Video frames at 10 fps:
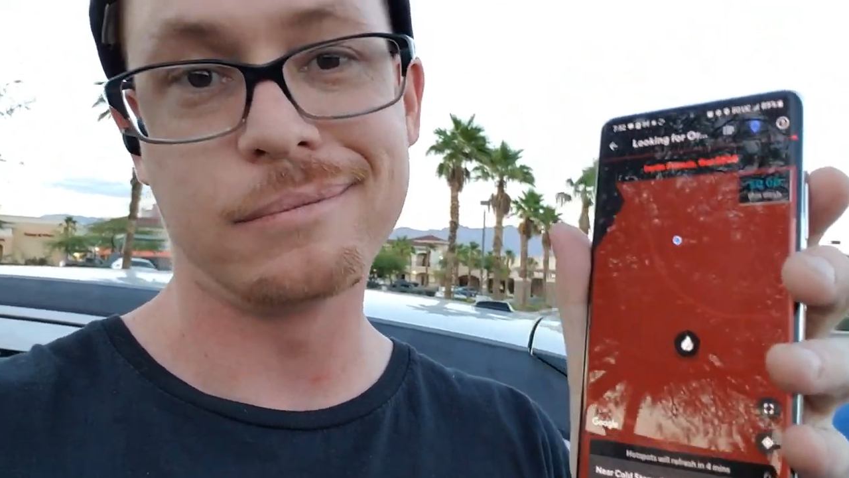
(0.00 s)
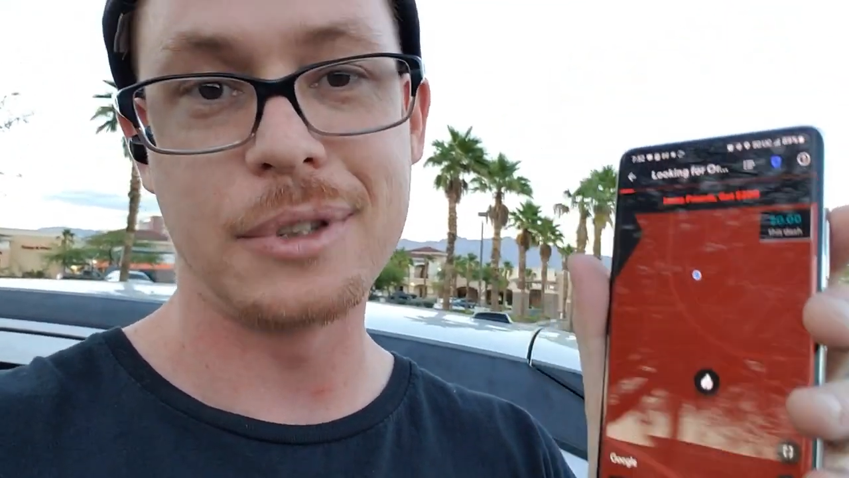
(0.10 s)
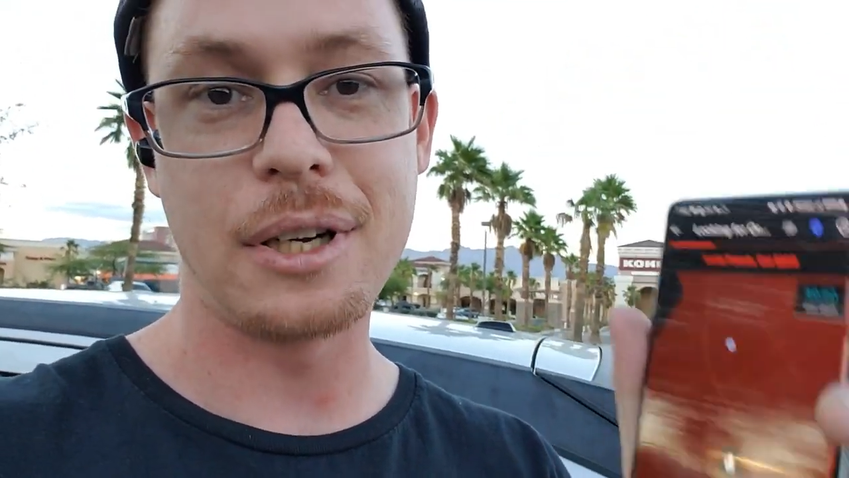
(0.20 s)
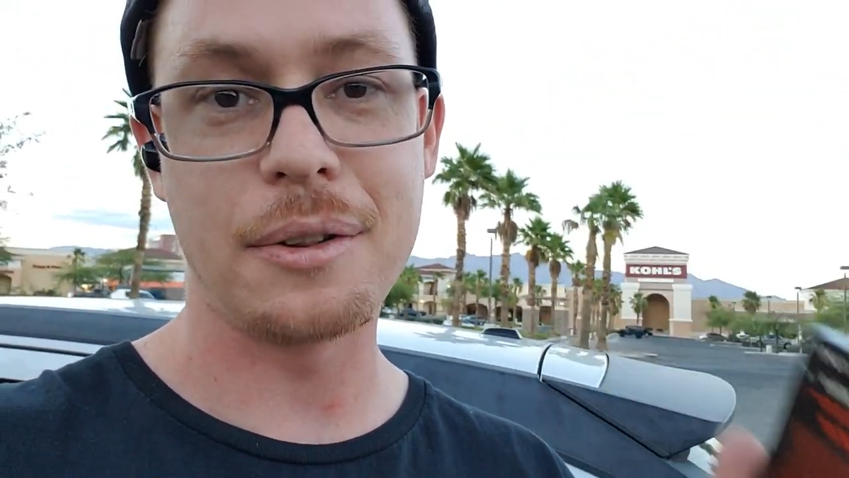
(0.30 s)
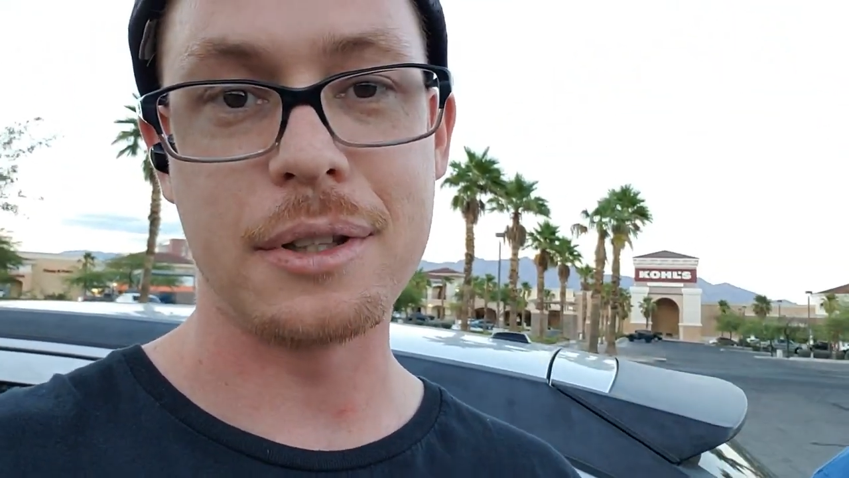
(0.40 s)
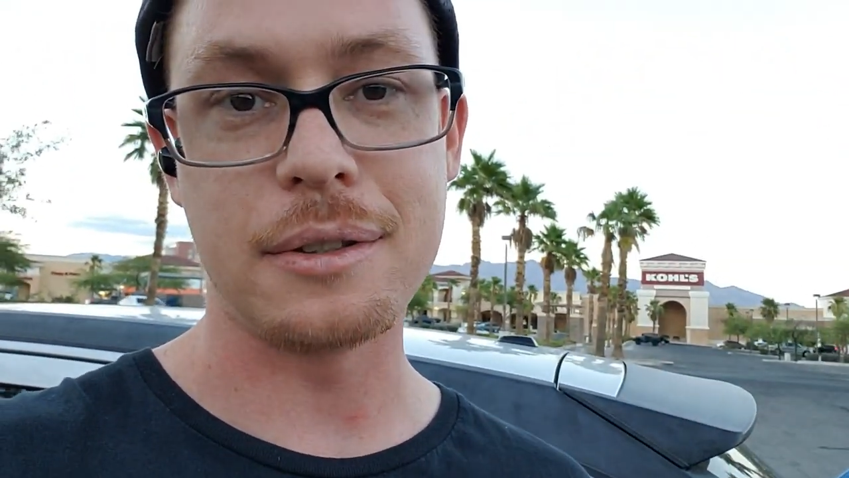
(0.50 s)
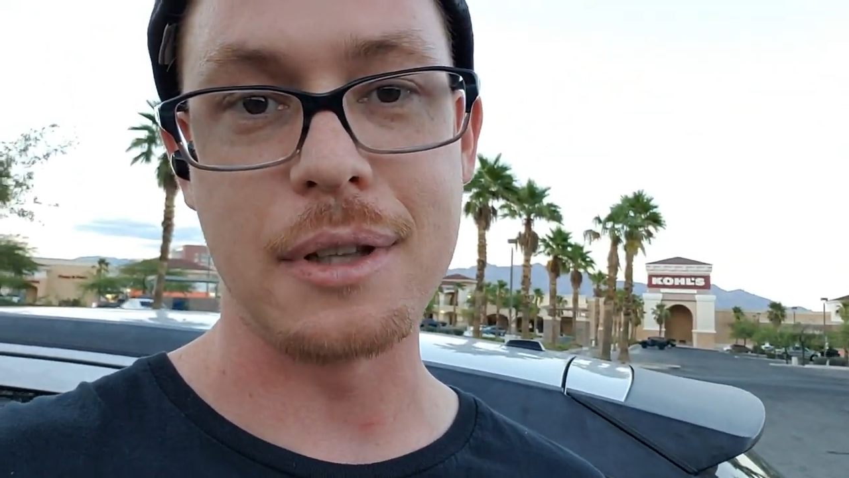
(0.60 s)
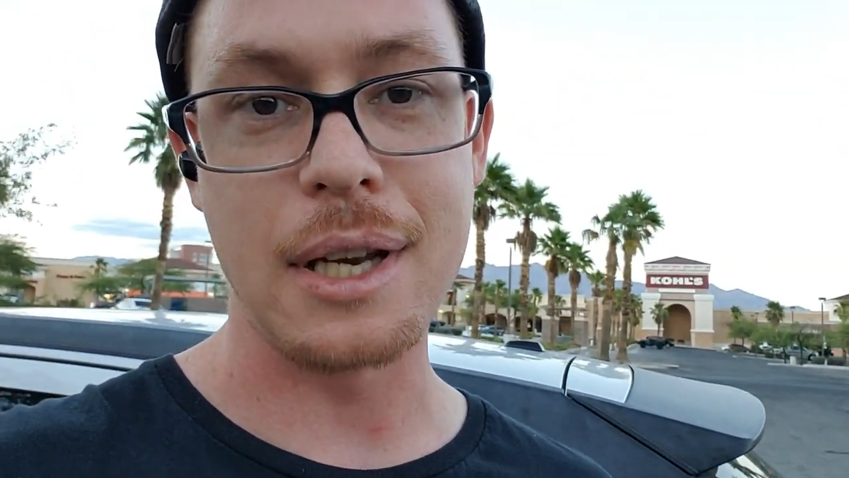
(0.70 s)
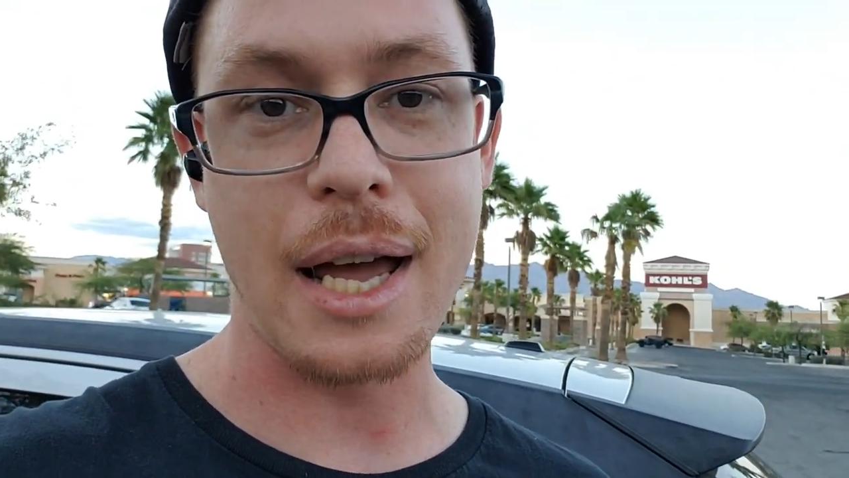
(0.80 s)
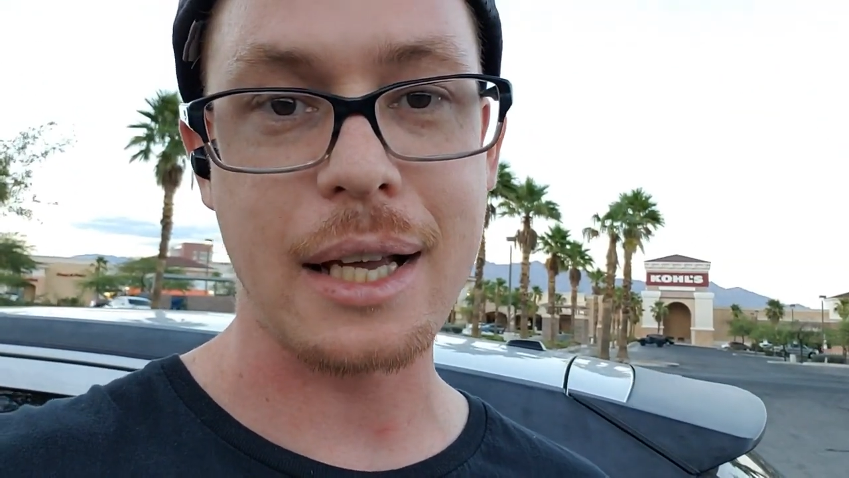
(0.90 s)
You know, the,
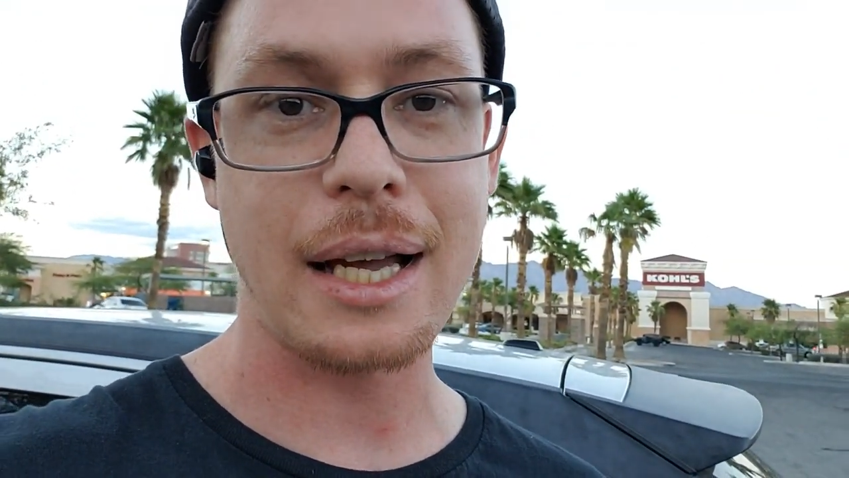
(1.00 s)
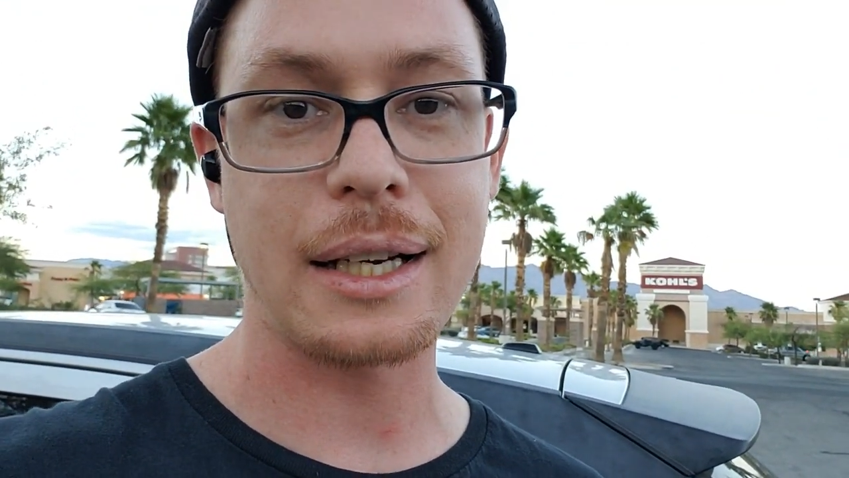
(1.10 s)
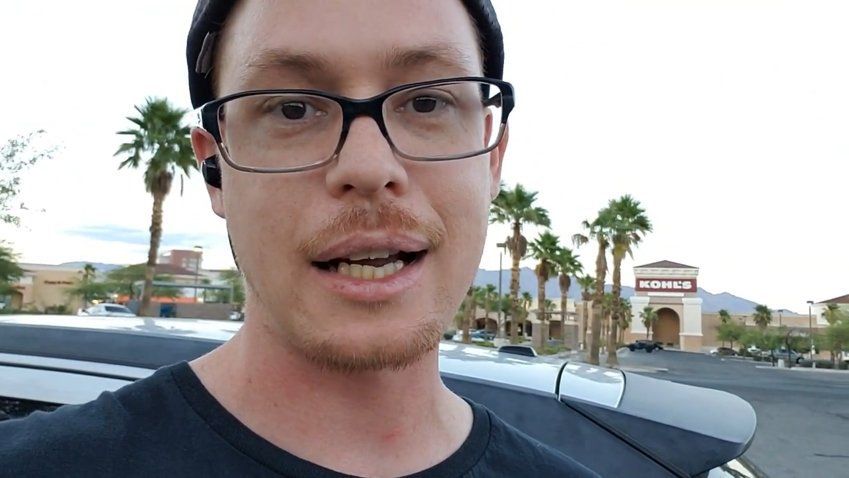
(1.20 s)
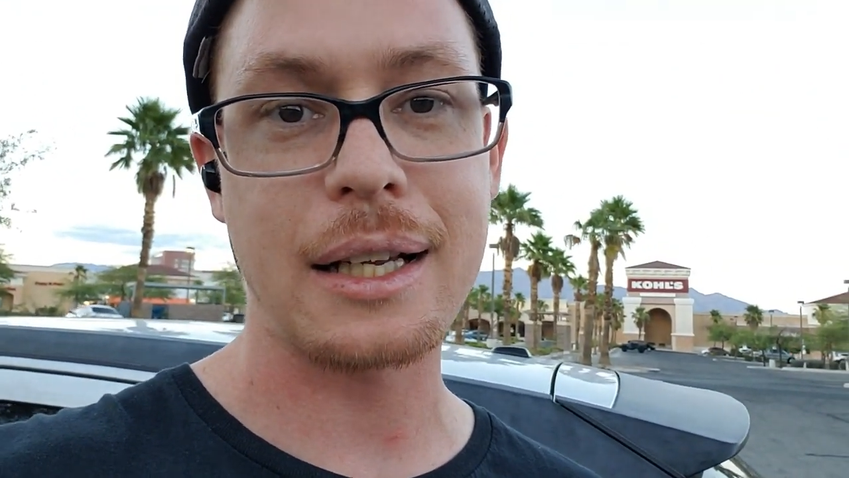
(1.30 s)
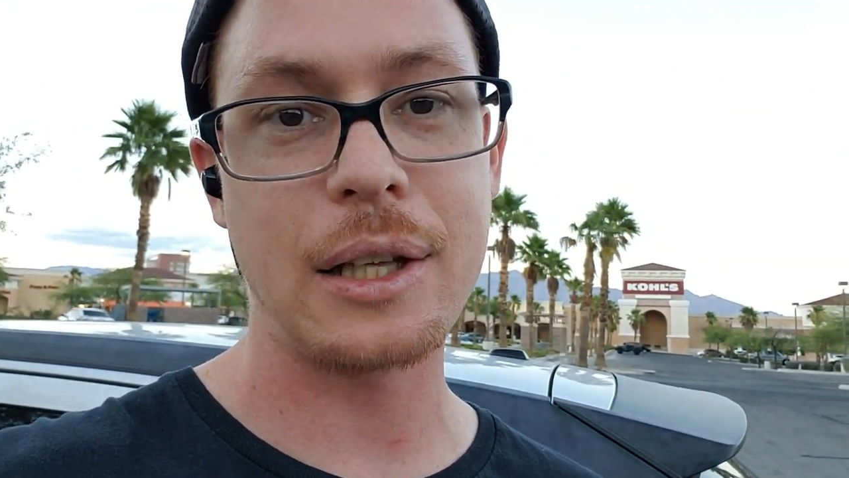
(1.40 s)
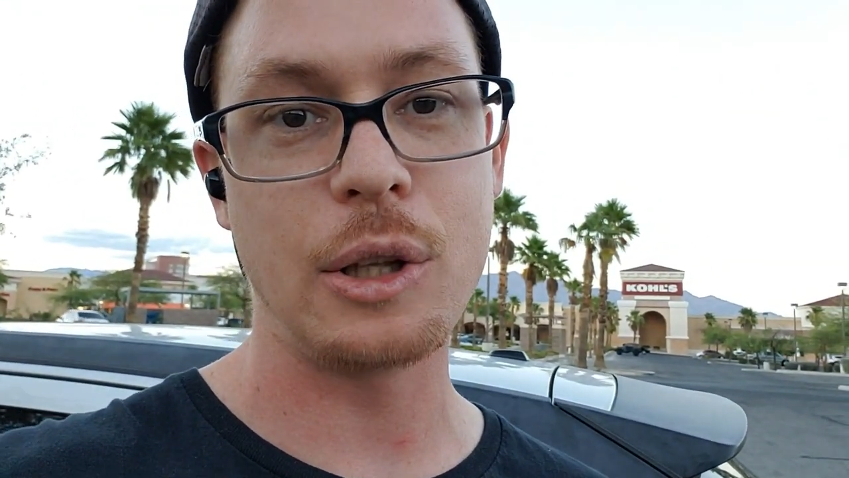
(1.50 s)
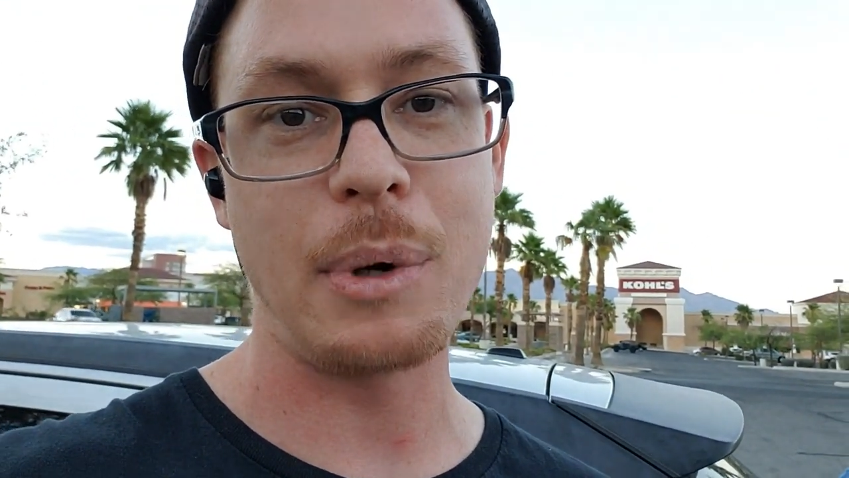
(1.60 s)
the night kind of got killed